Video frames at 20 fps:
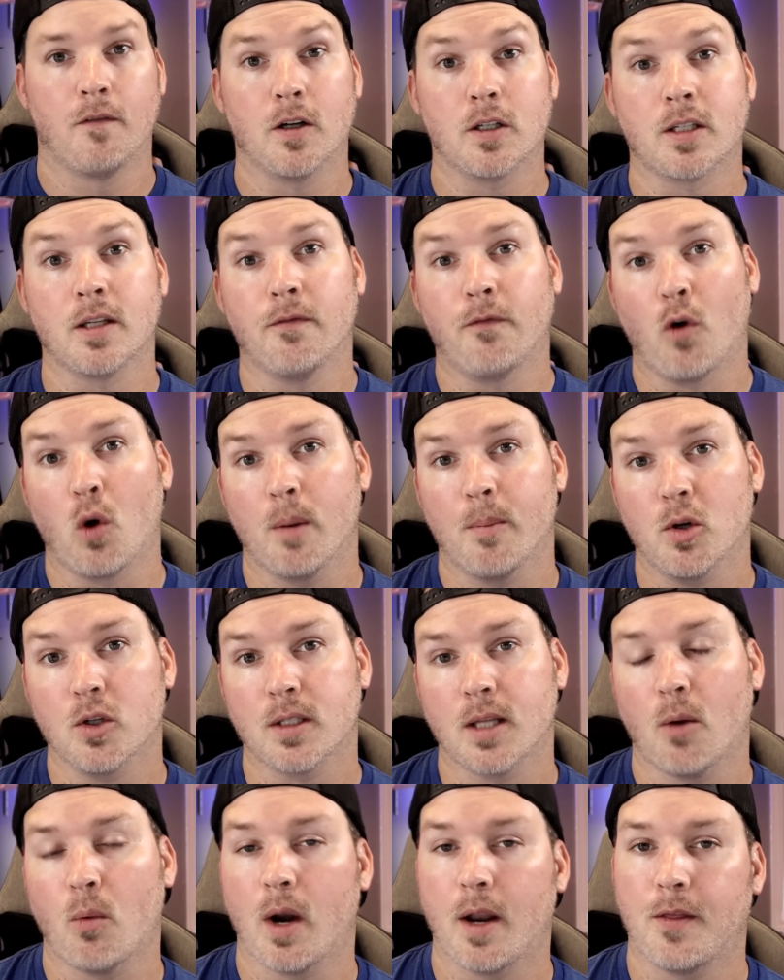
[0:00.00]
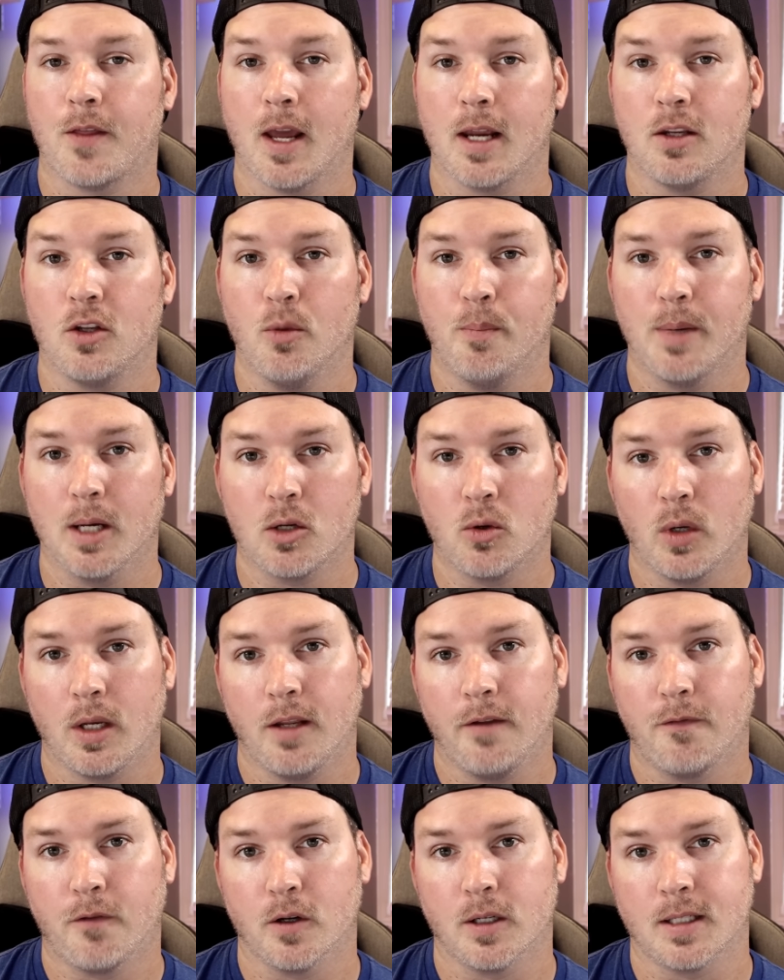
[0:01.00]
First and foremost, I wanna thank
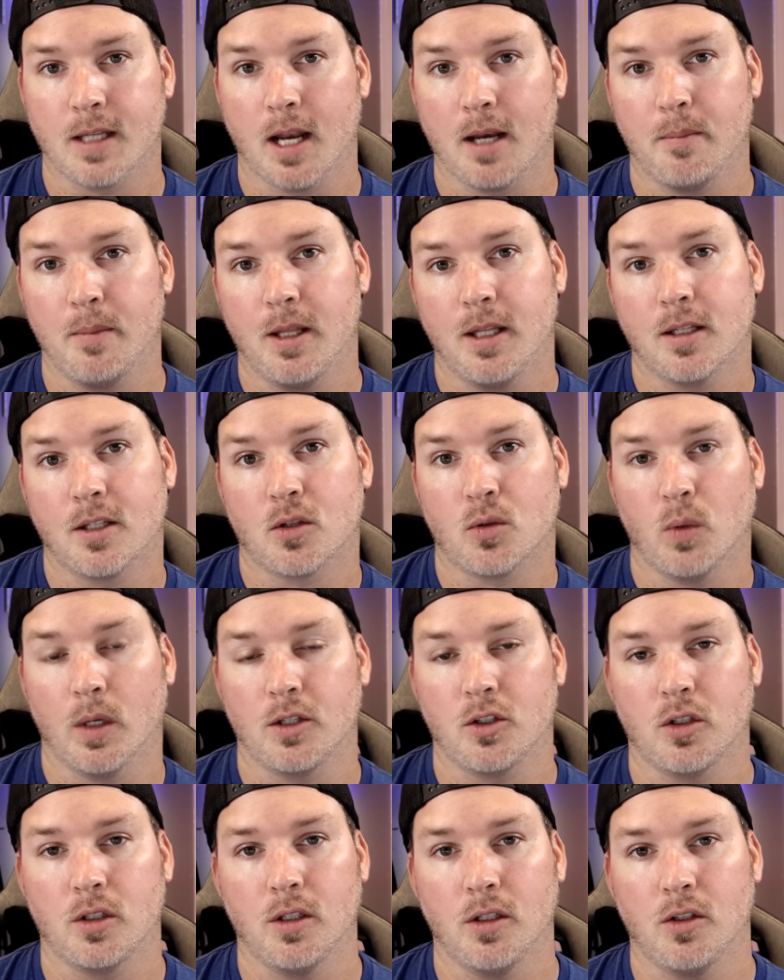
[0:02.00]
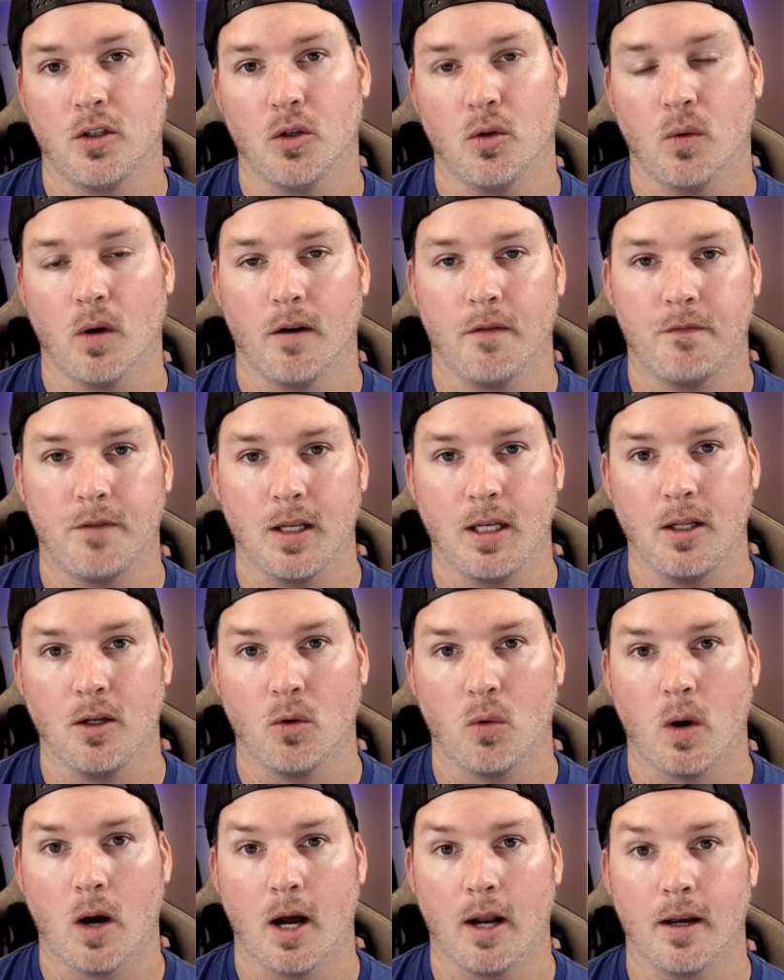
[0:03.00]
Ubiquiti for sending me this switch to do a
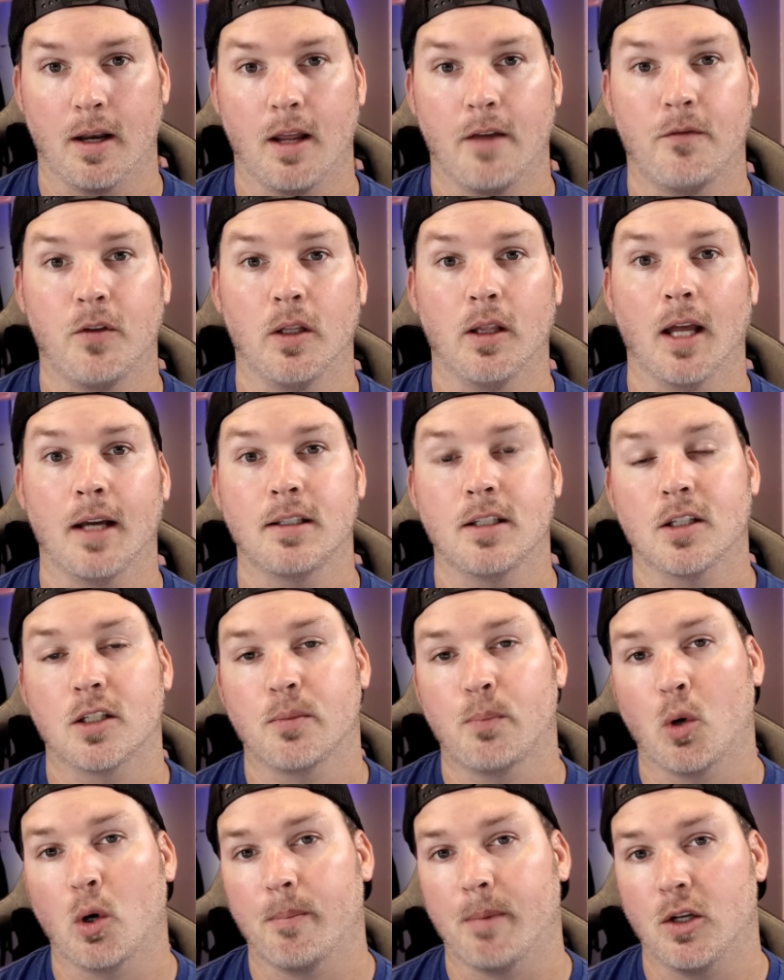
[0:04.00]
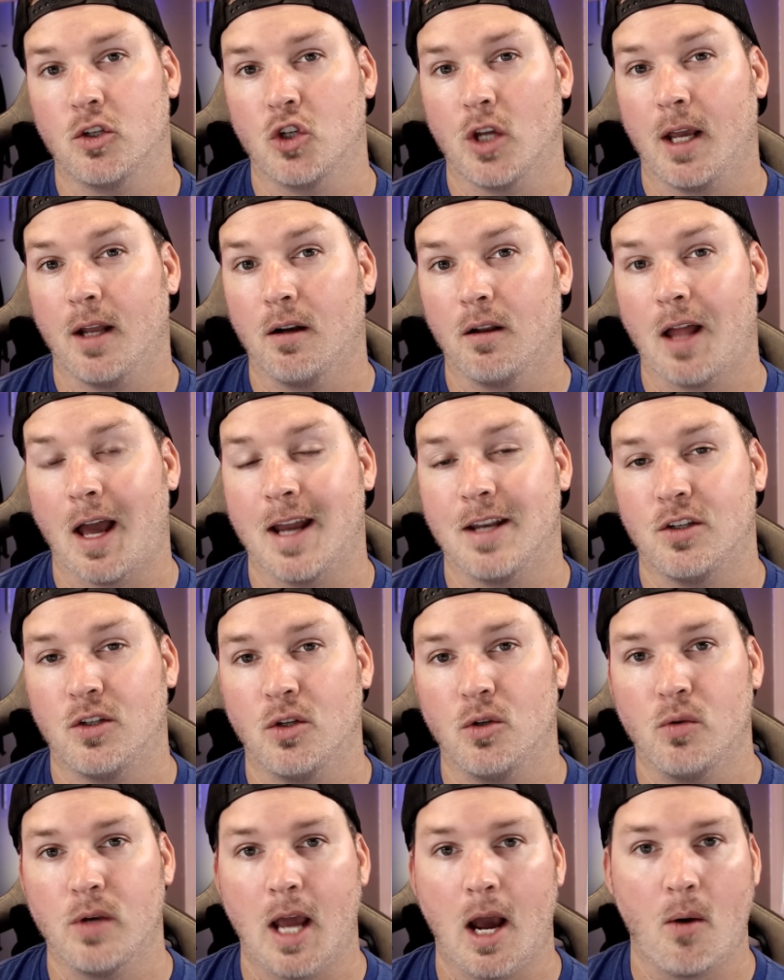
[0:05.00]
video on. If you'd like to support my channel, I
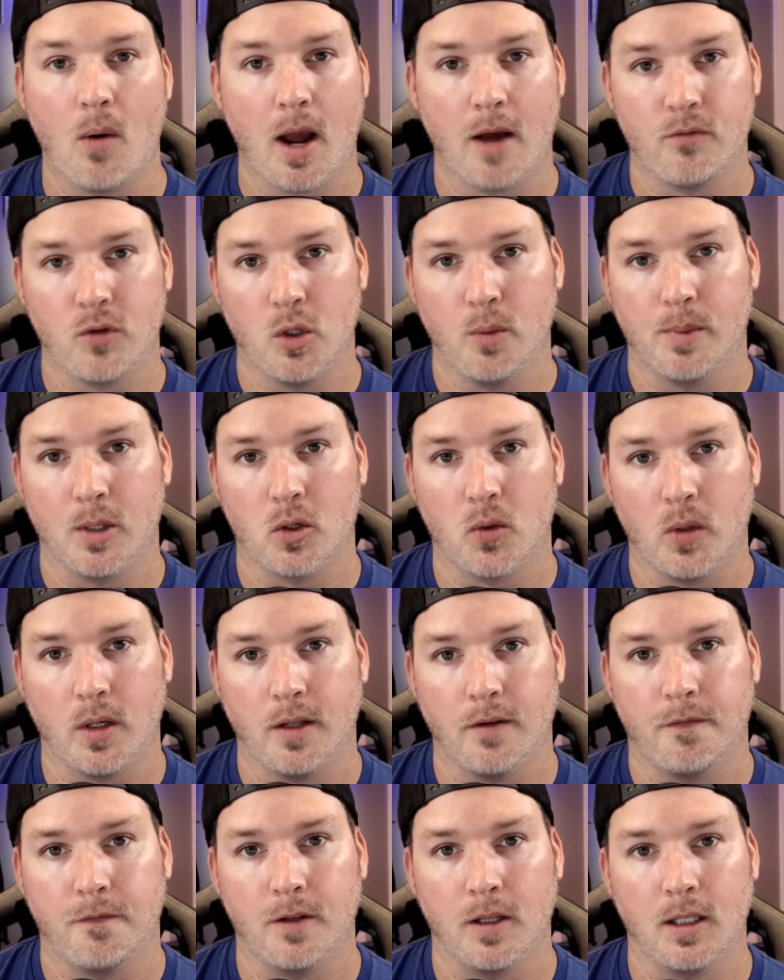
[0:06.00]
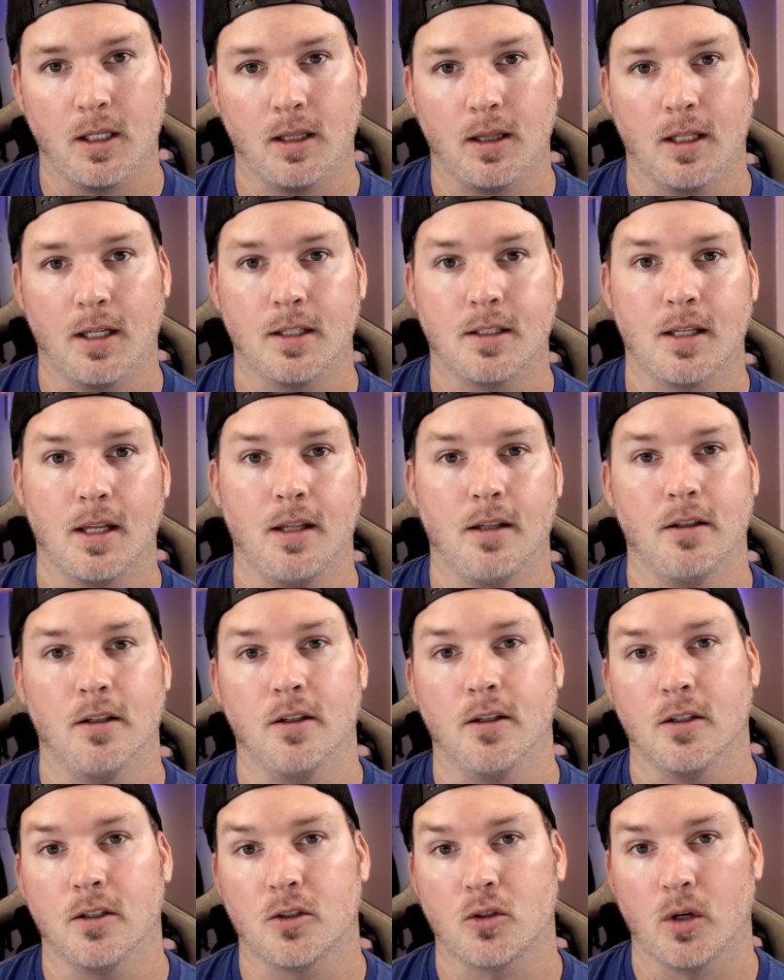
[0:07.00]
do now have Ubiquiti affiliate links in the
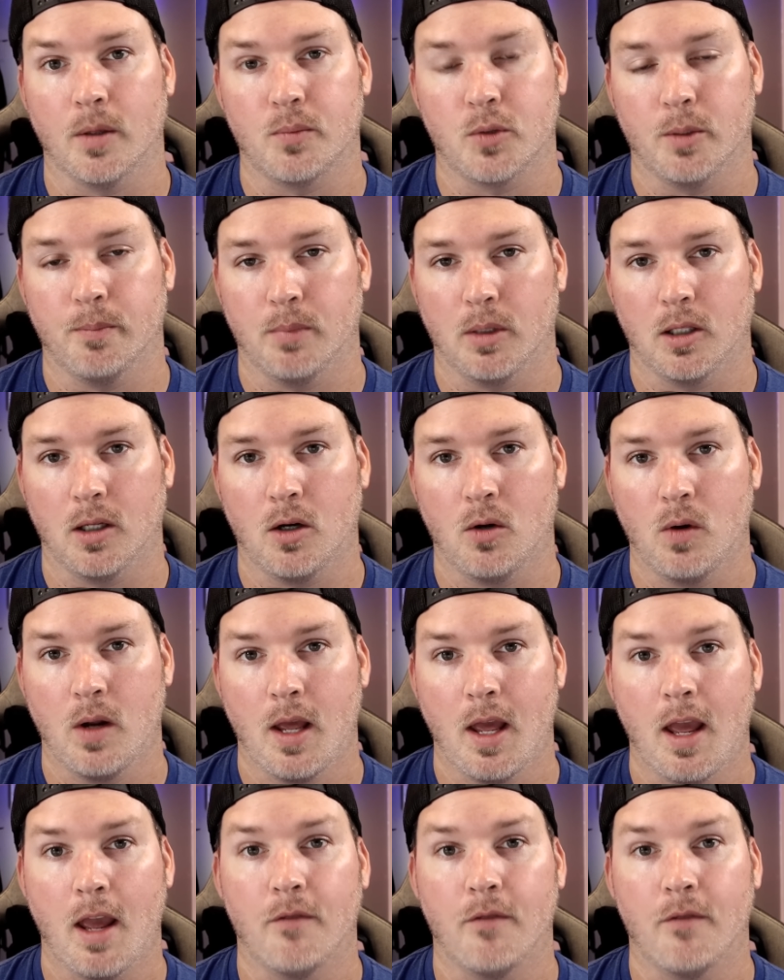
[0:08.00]
description below.